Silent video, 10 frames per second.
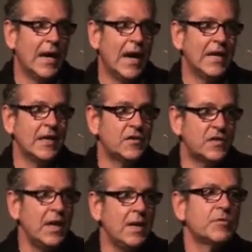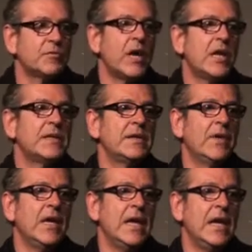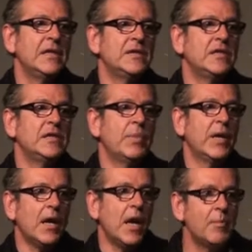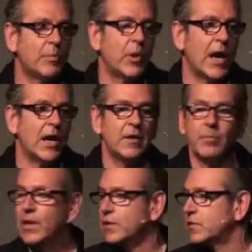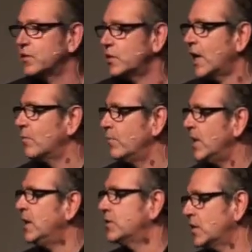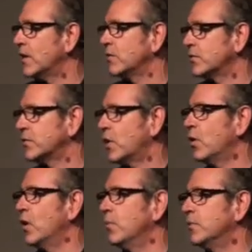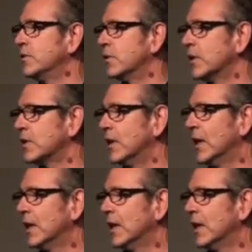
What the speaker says: and it seems relatively easy to become a brand because the media channels are so open to us.